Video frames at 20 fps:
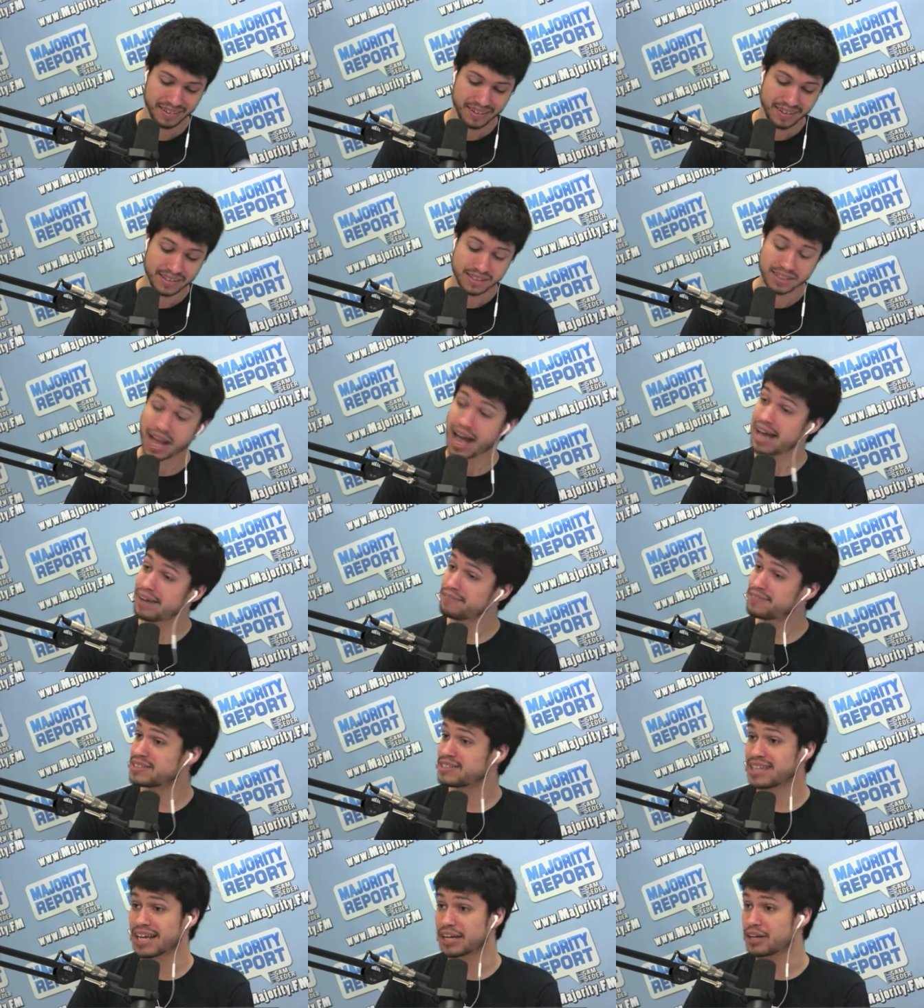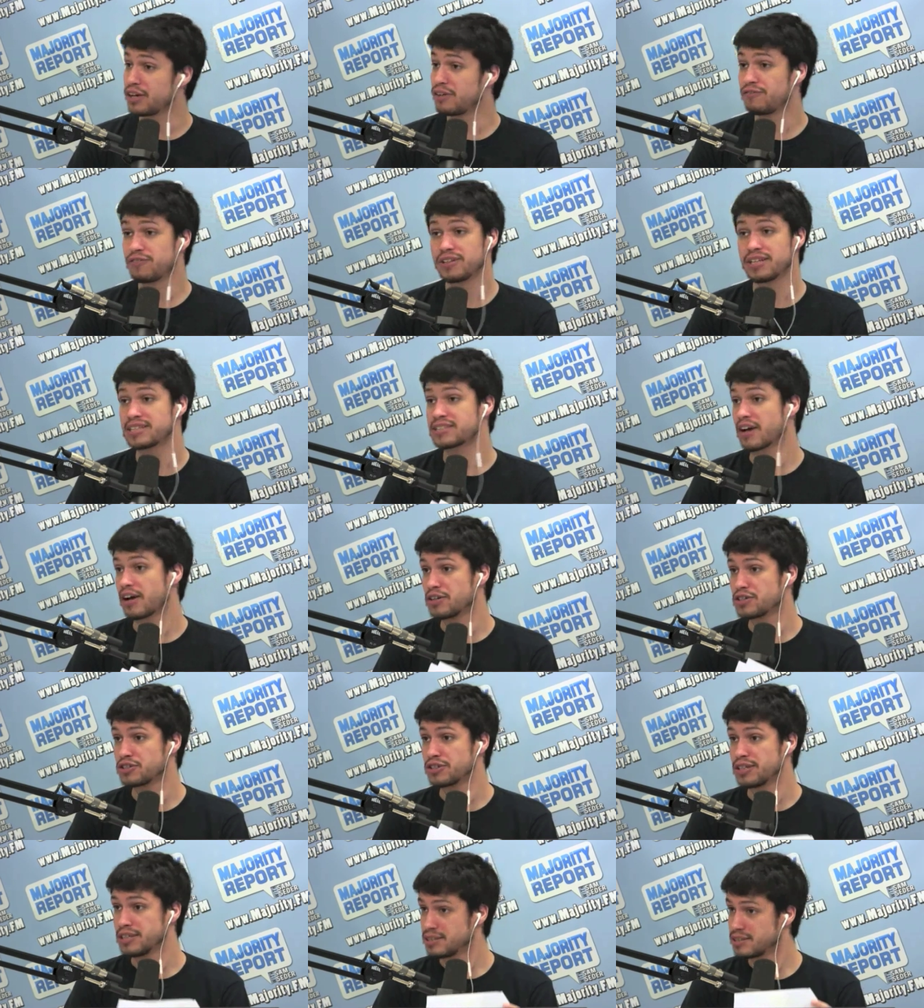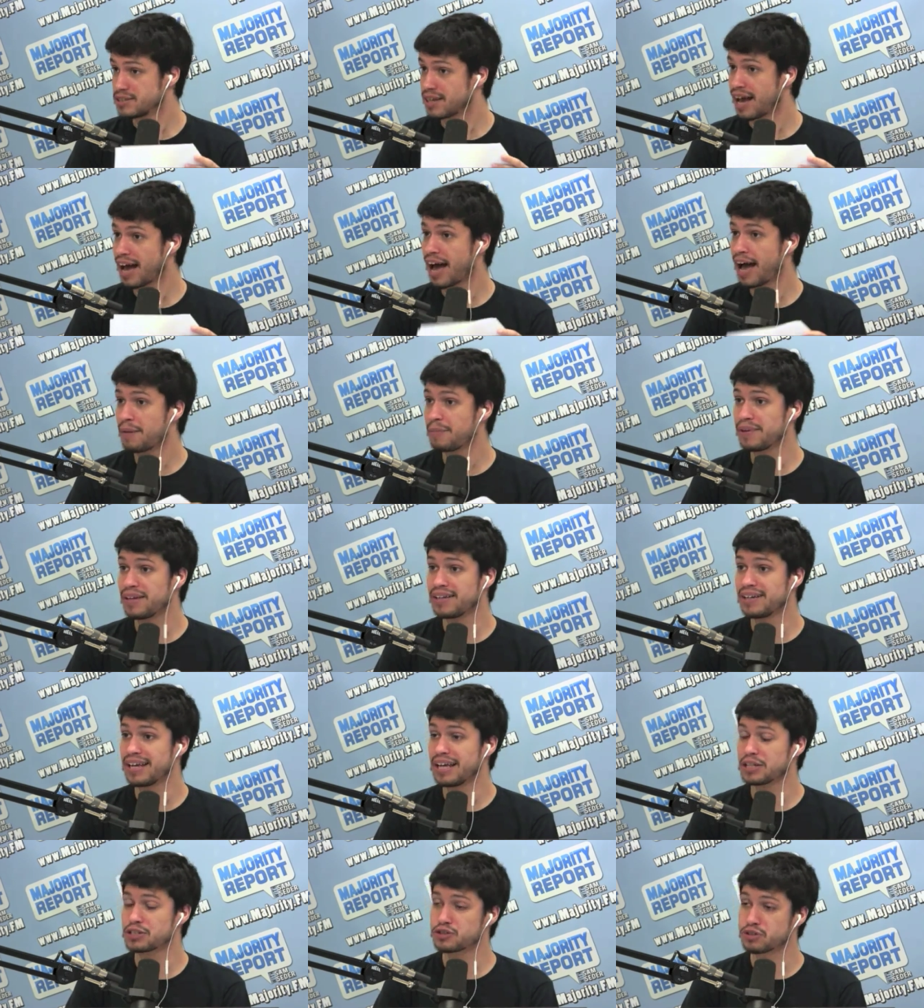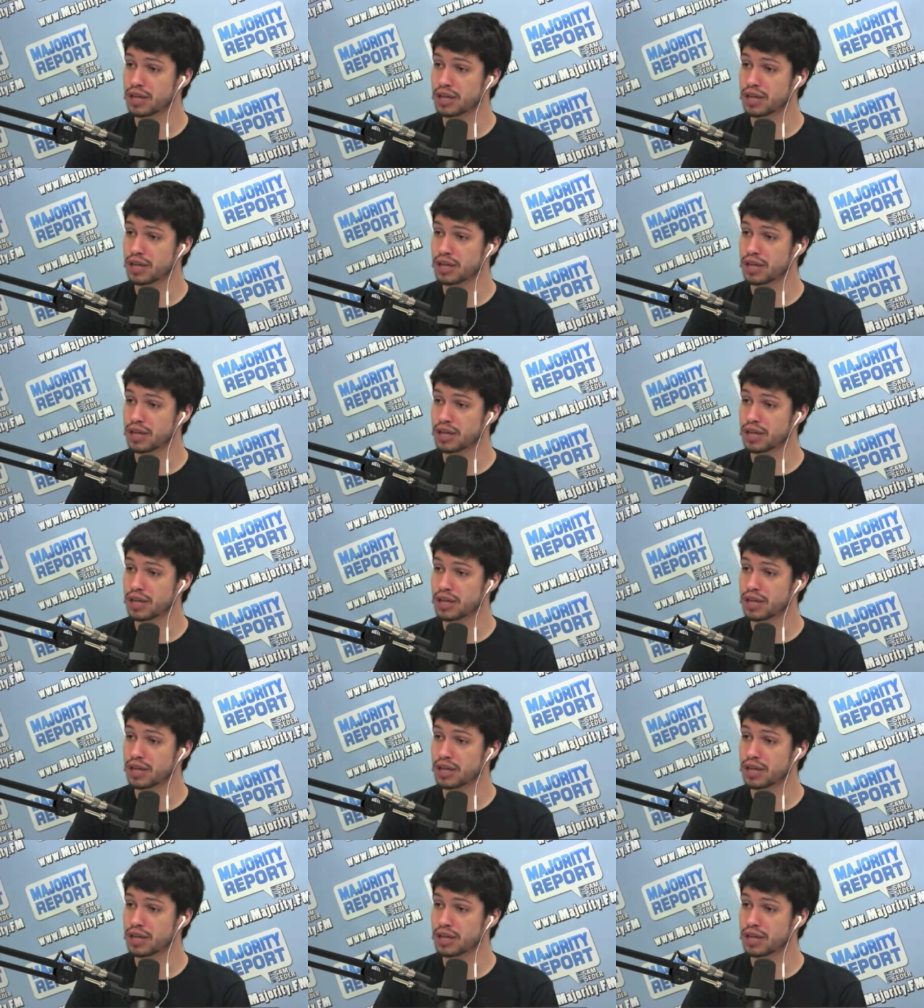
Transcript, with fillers: So I have to say, good for these countries. I mean, it's